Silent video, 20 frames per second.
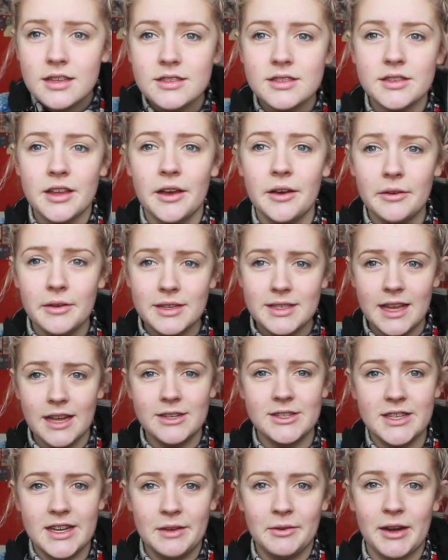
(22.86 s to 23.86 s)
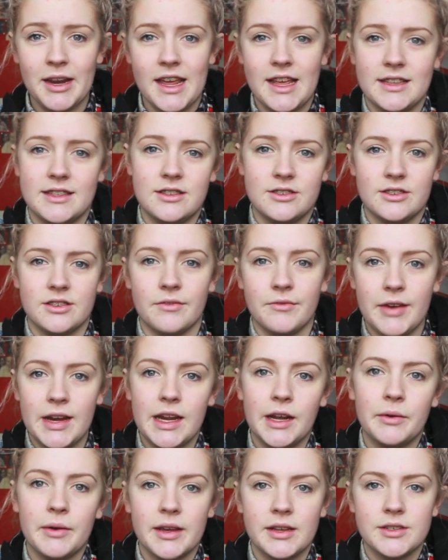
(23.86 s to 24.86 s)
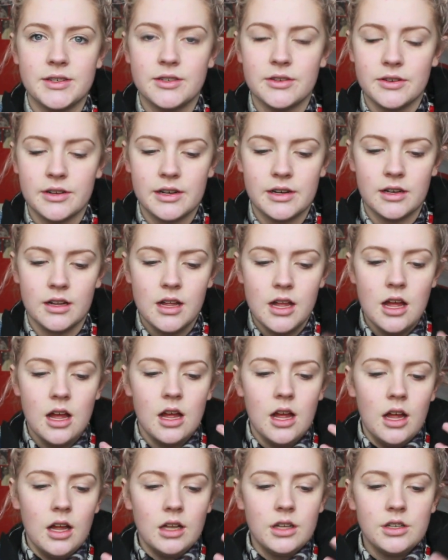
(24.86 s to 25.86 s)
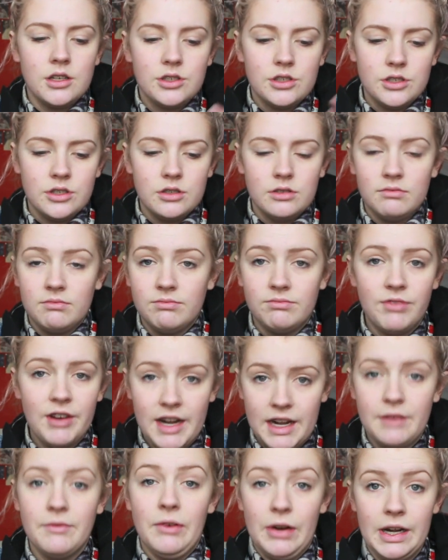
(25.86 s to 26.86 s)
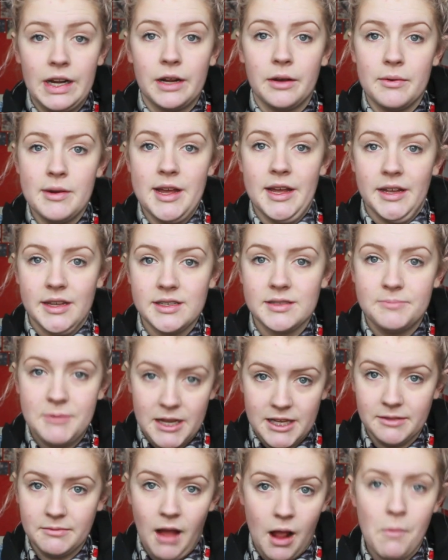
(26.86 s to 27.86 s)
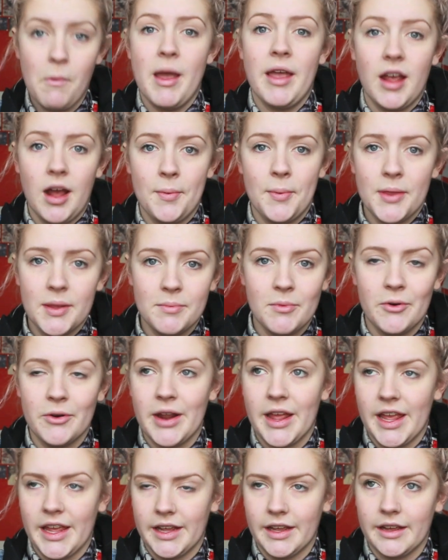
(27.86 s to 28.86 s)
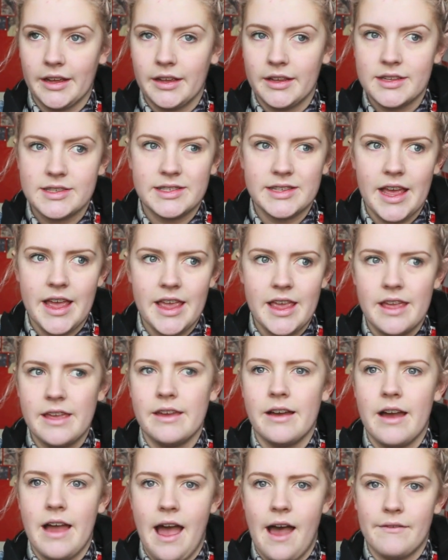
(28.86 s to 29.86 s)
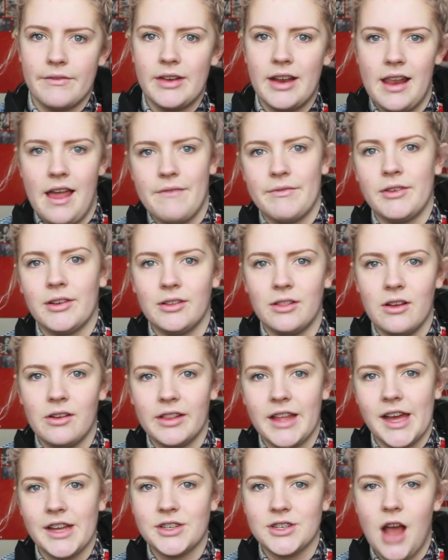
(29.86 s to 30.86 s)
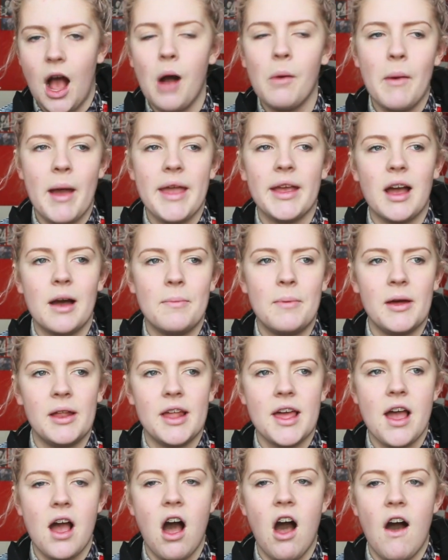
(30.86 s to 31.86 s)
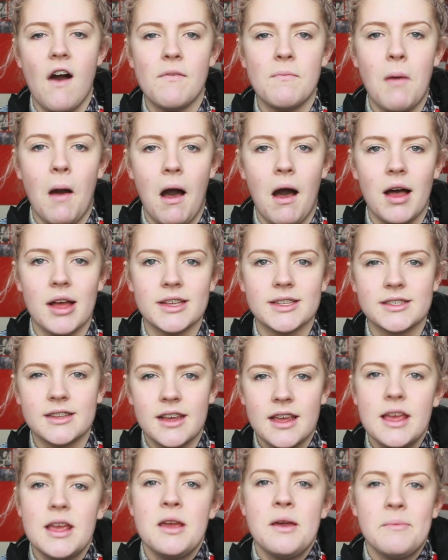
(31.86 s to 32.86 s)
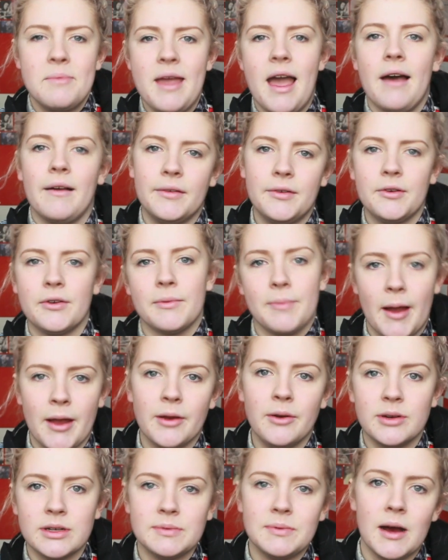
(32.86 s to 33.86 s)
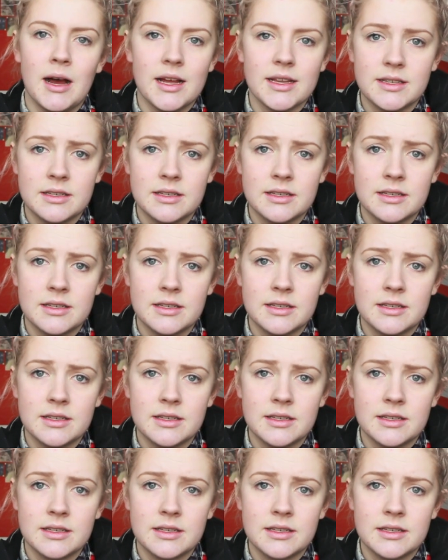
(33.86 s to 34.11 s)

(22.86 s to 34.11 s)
So essentially what it is just a really quick tutorial, really quick, because I wake up in the morning, say I have an 11 o'clock lecture, I'll wake up at like past, be out the door by 15.